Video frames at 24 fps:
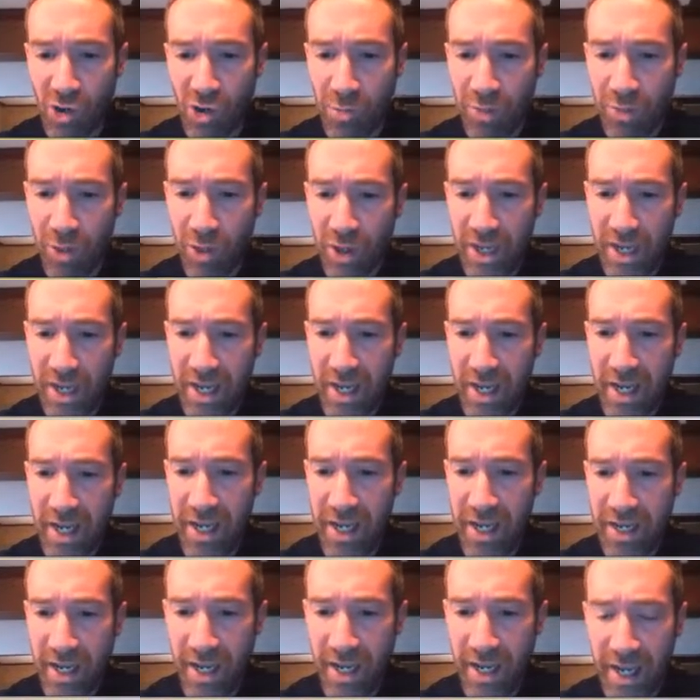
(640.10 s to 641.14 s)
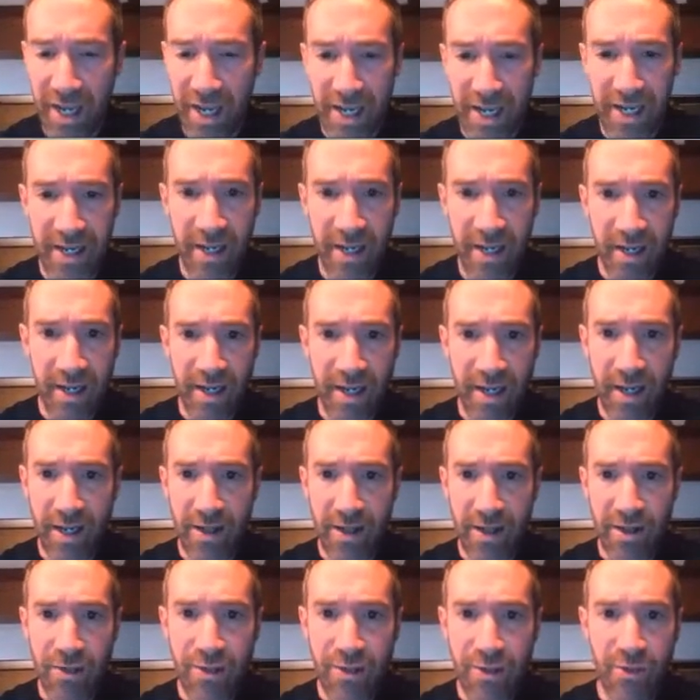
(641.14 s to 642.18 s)
putting in a
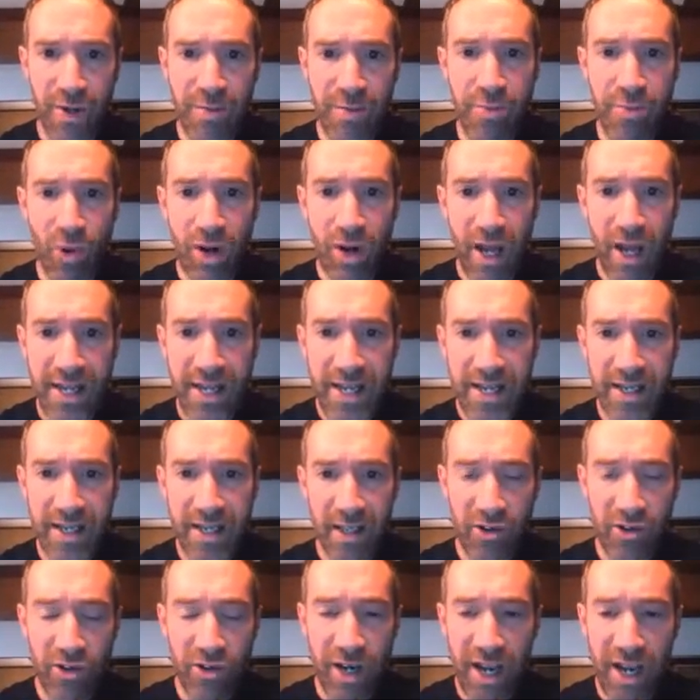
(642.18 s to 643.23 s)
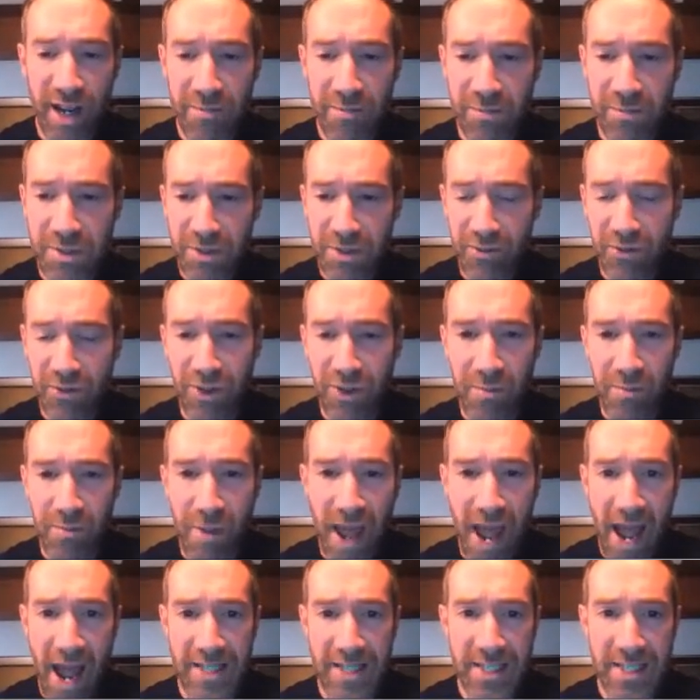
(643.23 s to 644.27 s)
3.8 kilograms for the
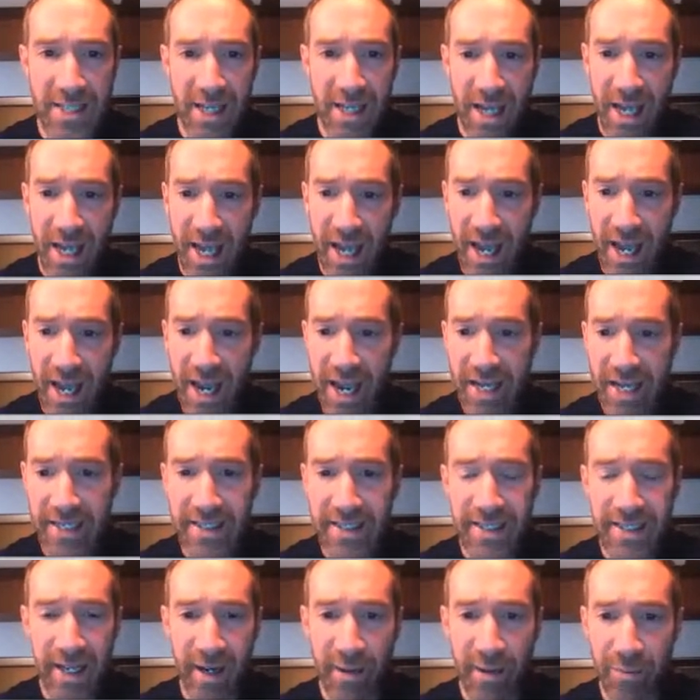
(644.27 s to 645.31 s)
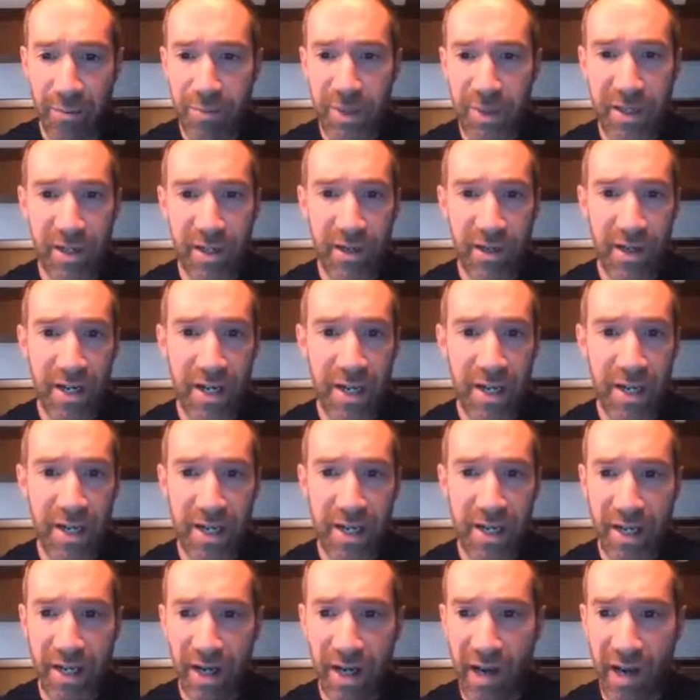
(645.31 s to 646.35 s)
mass and a
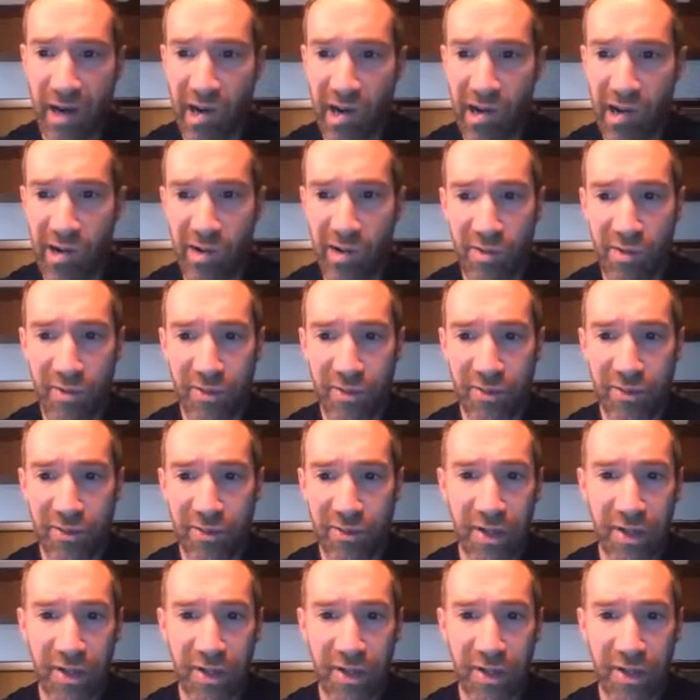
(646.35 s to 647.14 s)
period of